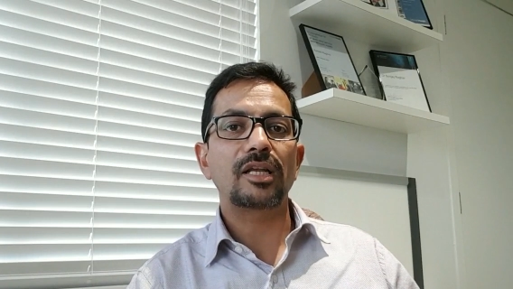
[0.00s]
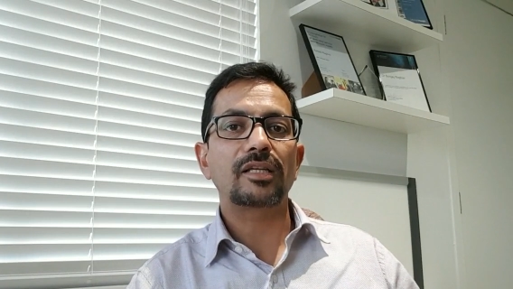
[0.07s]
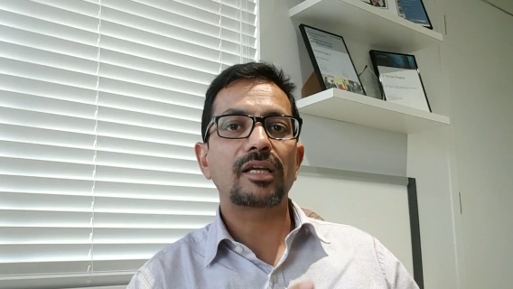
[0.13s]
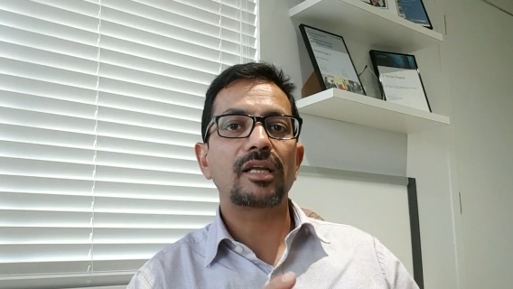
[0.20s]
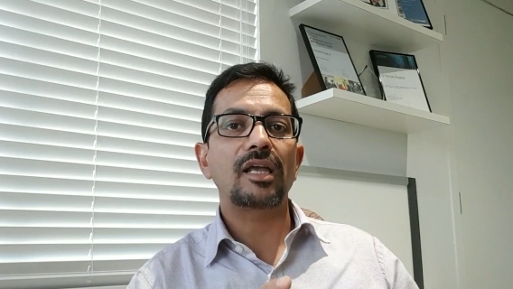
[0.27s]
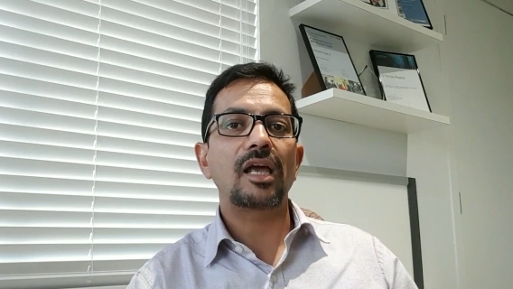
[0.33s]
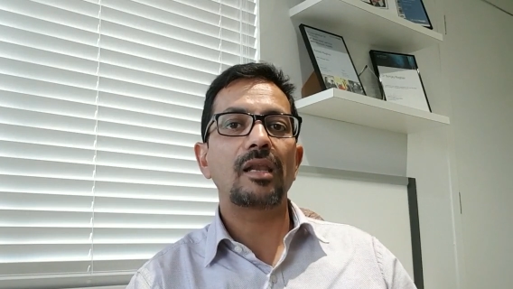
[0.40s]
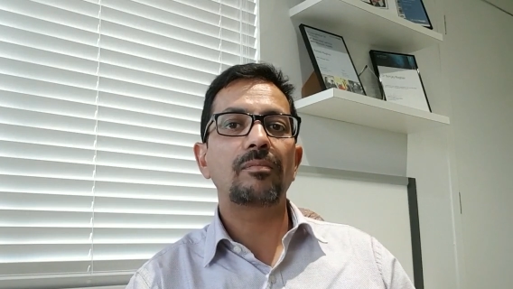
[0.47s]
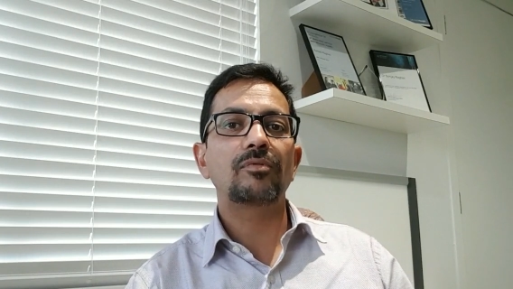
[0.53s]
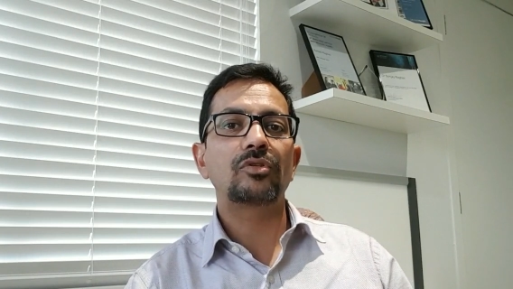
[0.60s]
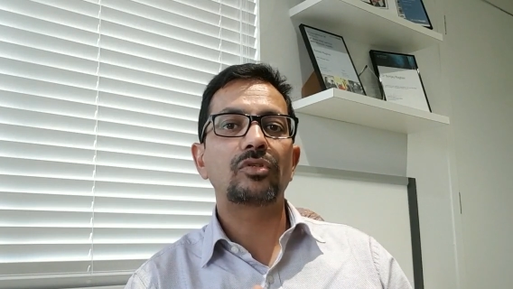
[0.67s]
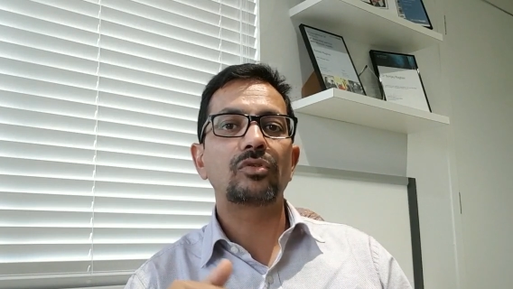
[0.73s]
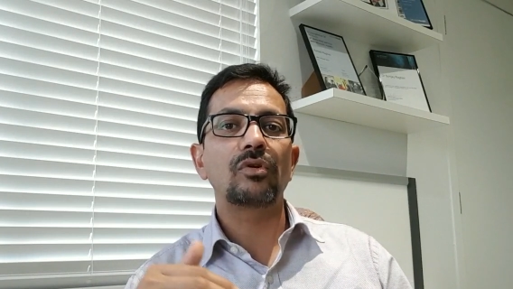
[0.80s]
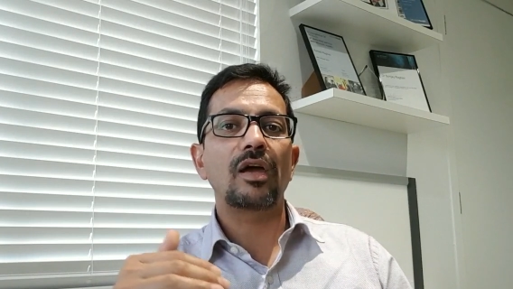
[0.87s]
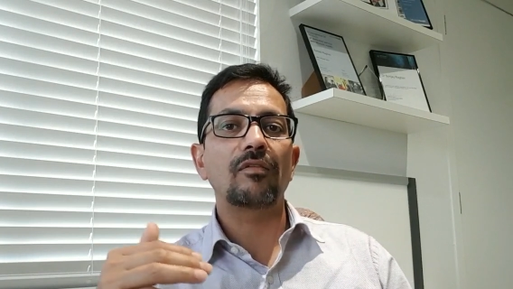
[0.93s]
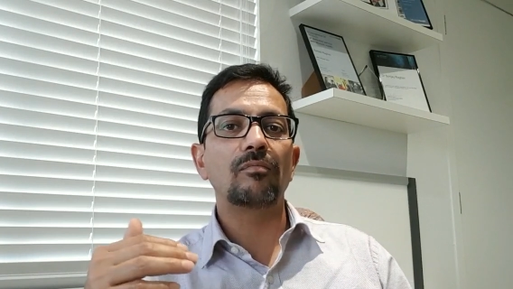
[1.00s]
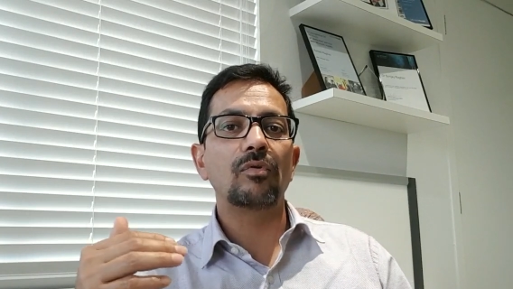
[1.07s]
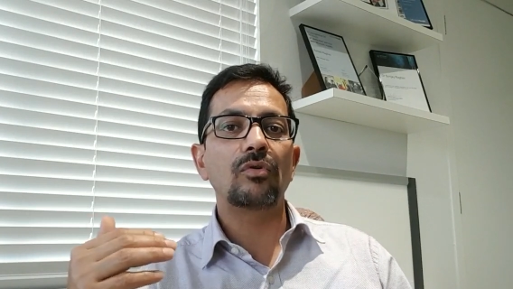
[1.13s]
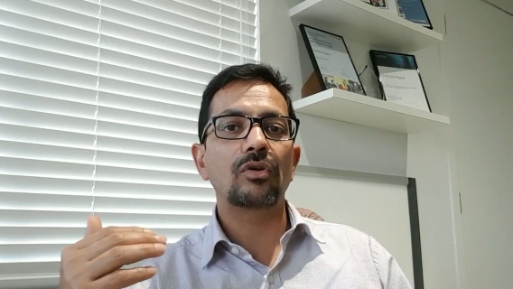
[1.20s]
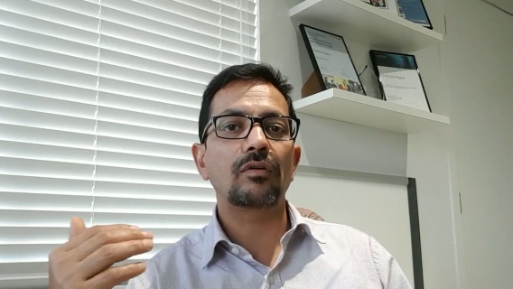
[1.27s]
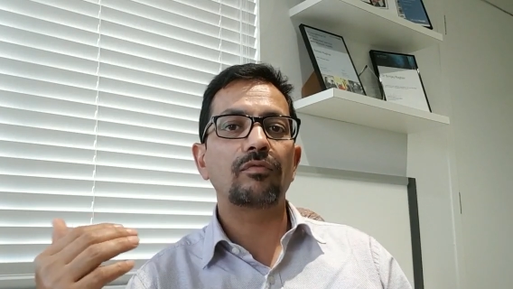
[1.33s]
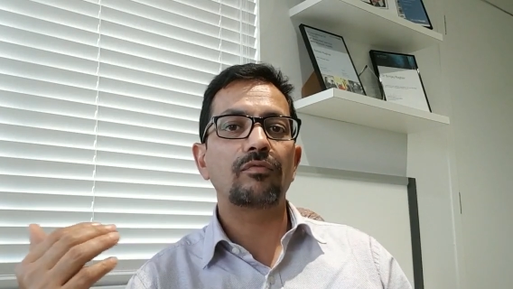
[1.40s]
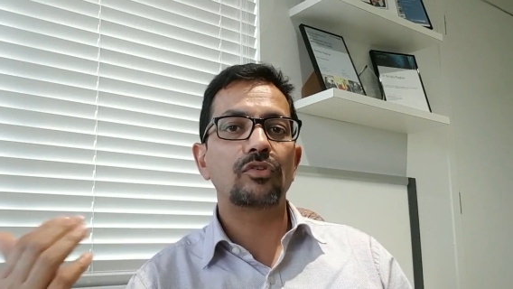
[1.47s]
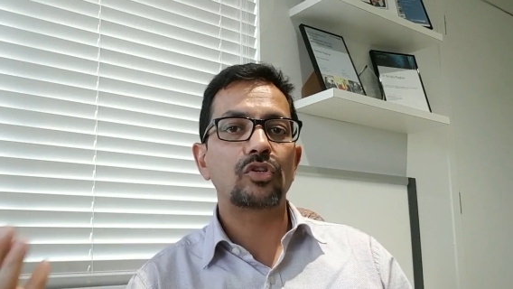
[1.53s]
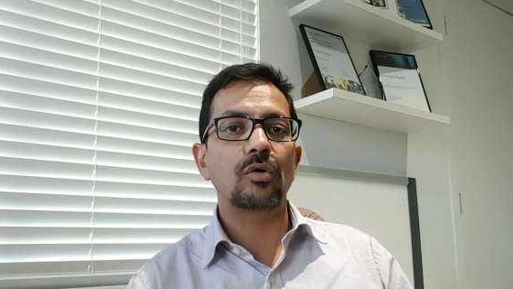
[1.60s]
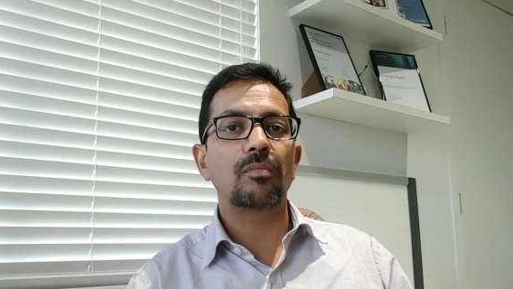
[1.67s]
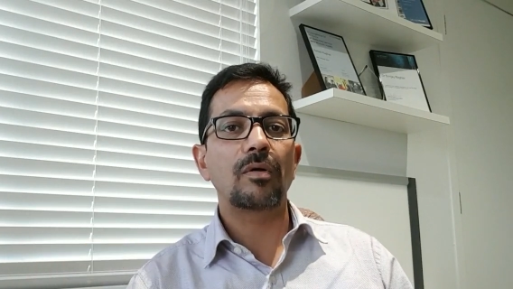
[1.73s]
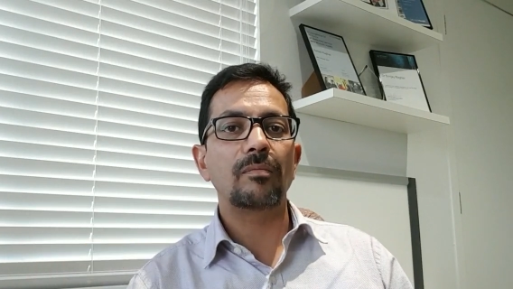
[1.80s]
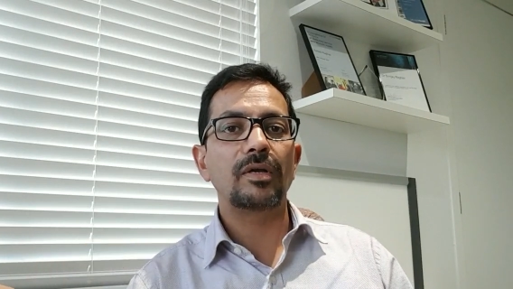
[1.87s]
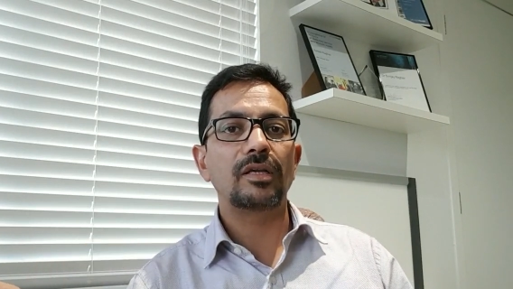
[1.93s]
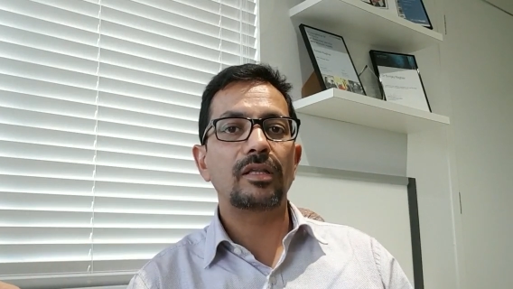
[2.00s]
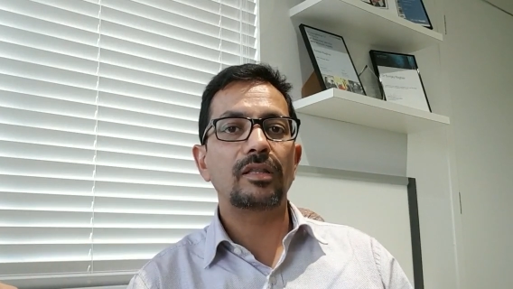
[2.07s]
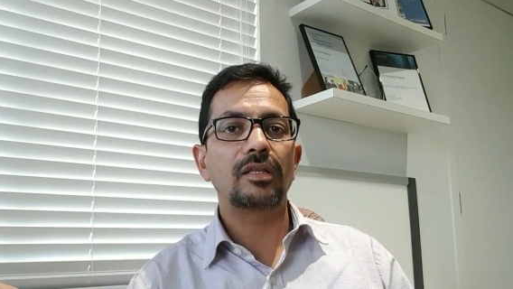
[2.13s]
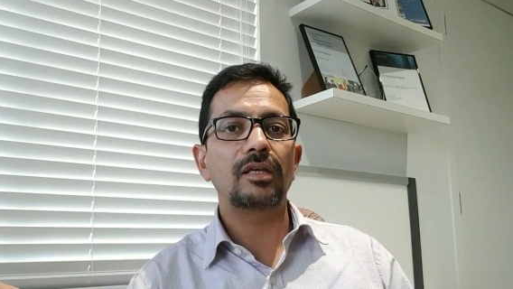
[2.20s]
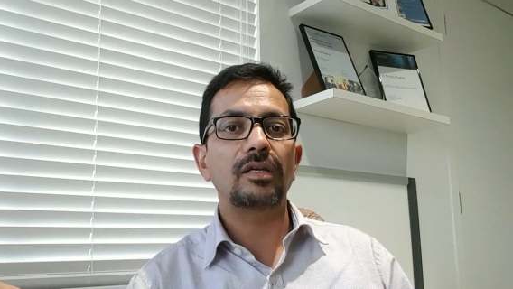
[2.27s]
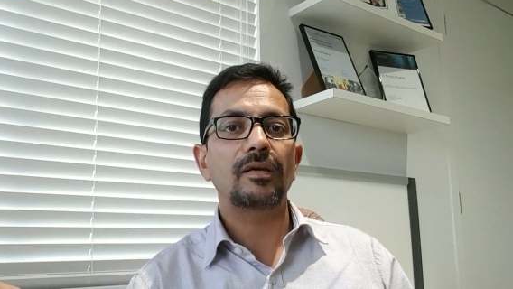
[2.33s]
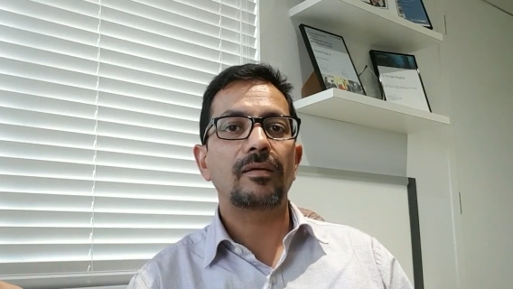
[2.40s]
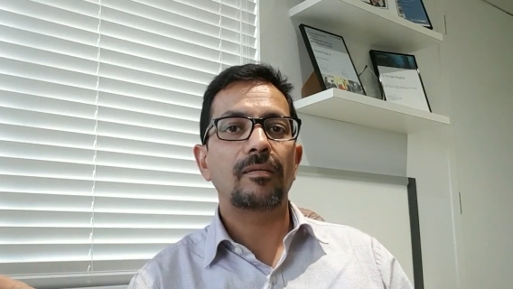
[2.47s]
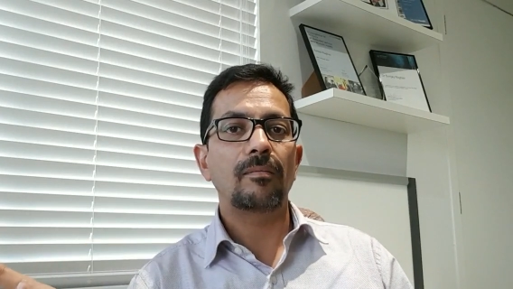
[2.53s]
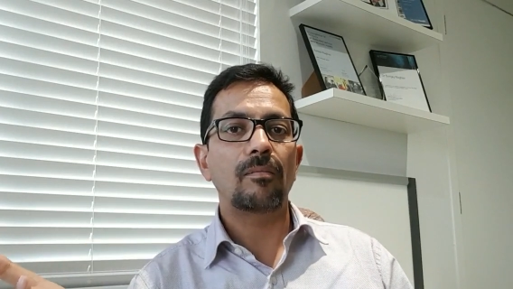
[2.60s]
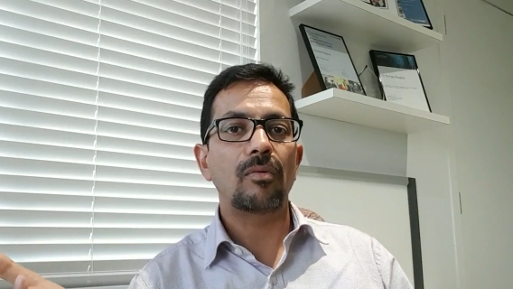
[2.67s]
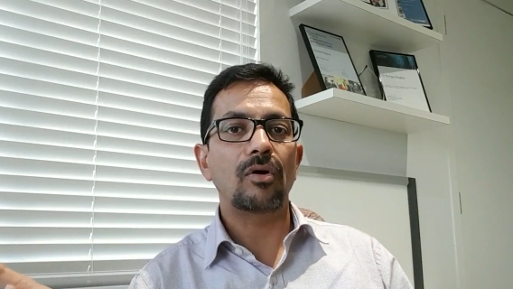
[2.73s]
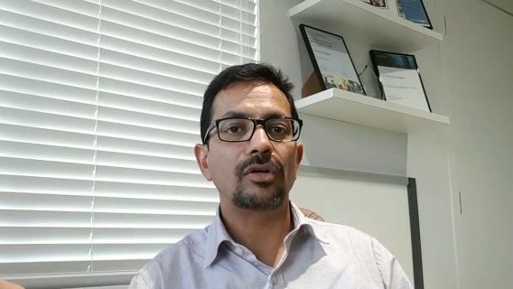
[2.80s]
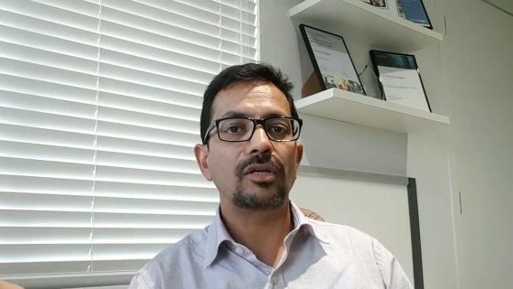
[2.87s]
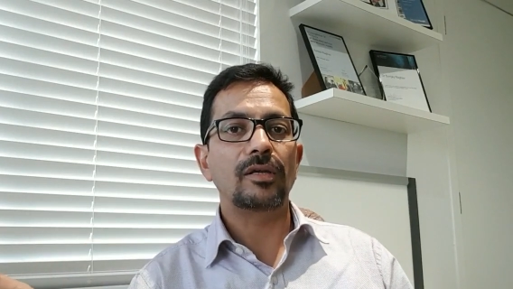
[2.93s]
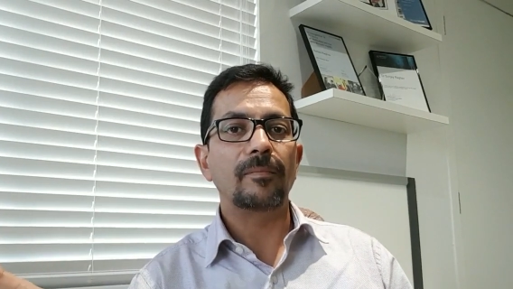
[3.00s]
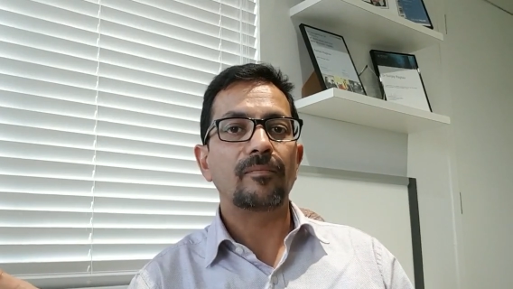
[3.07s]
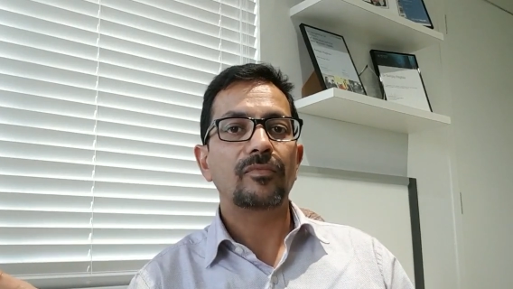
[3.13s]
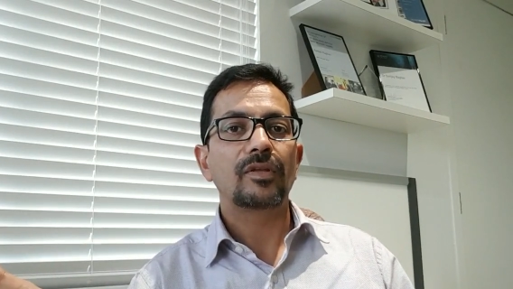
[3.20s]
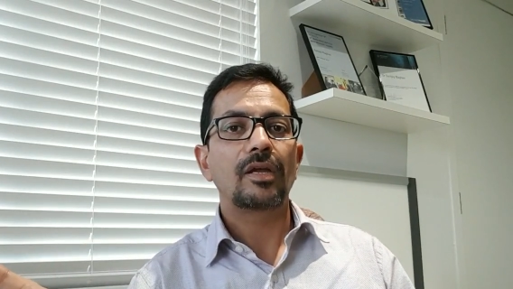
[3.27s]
that can help to have more of dopamine in the body.